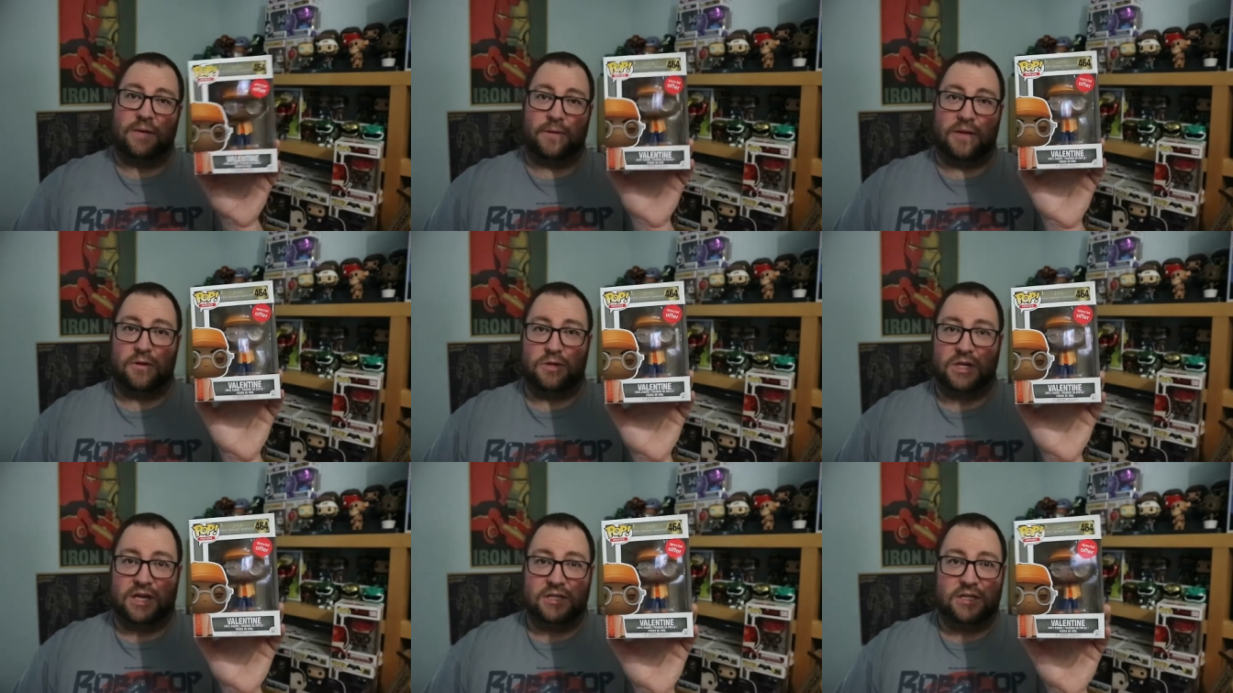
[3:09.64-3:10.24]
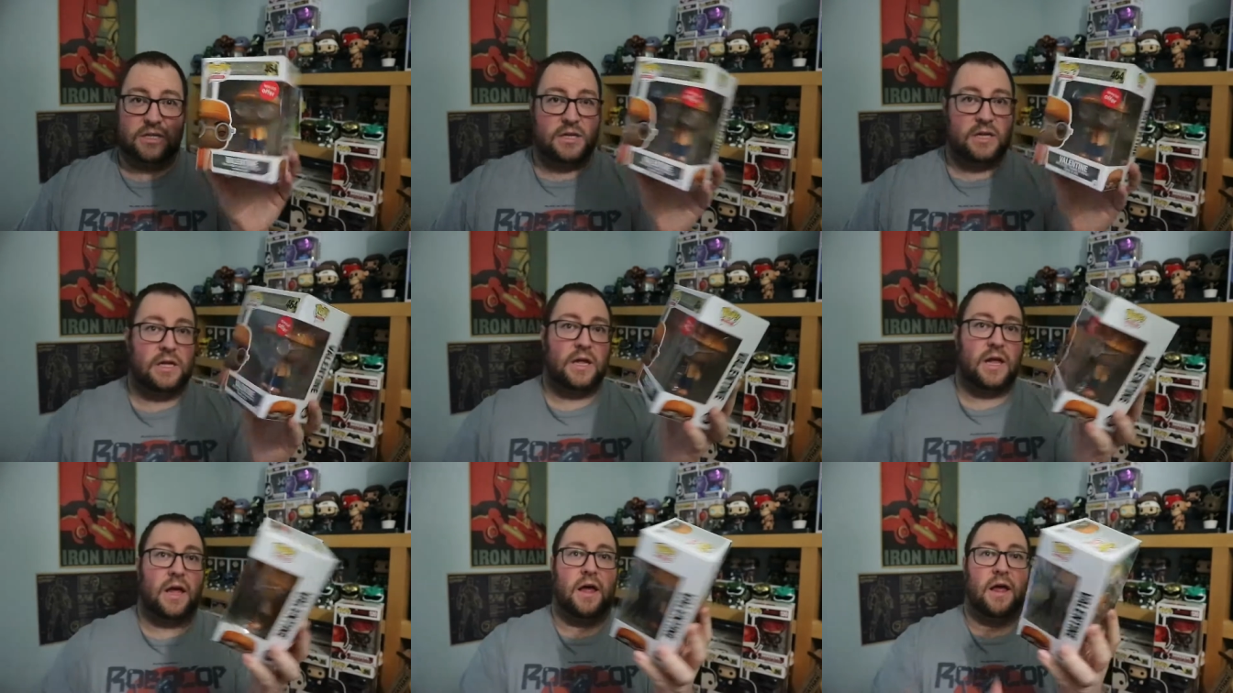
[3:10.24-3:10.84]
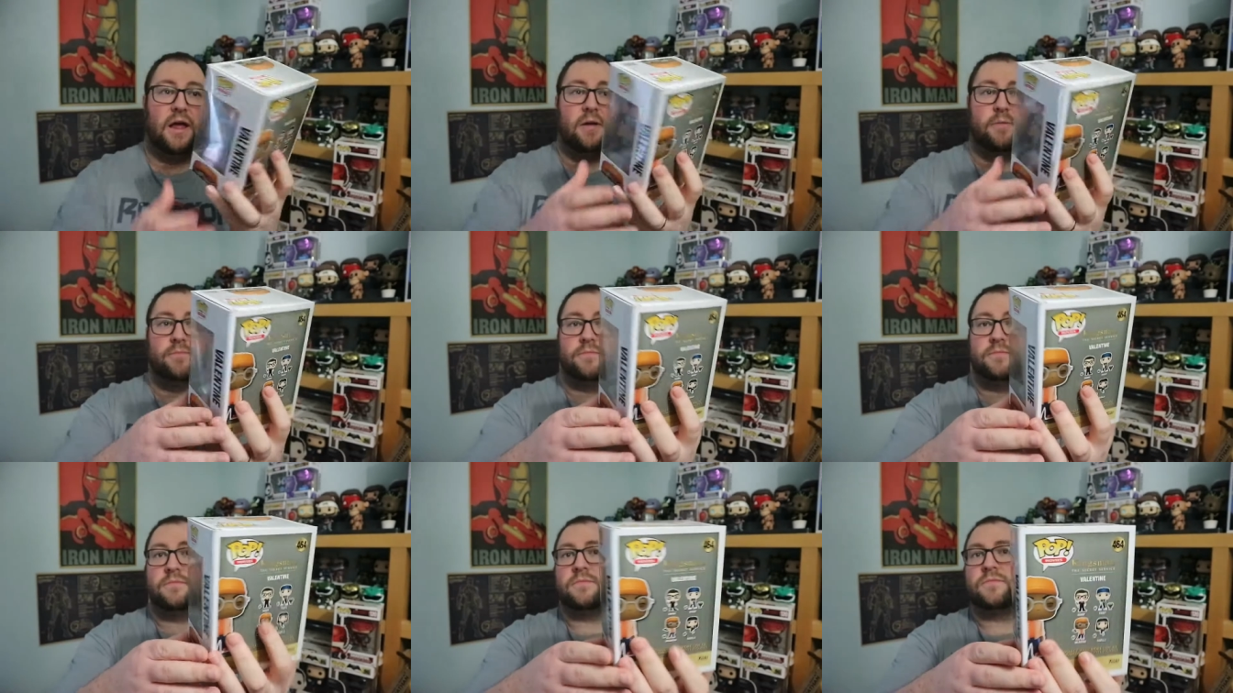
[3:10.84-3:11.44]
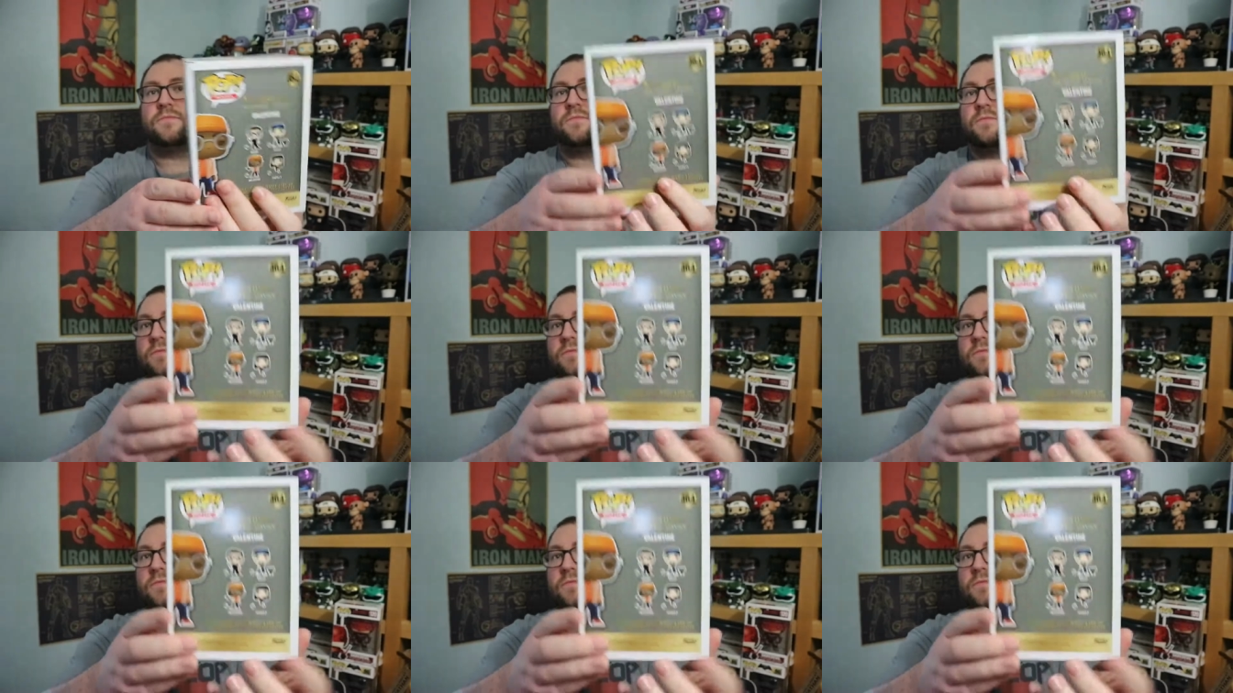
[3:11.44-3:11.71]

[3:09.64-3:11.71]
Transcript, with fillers: loves Samuel L. Jackson. Um,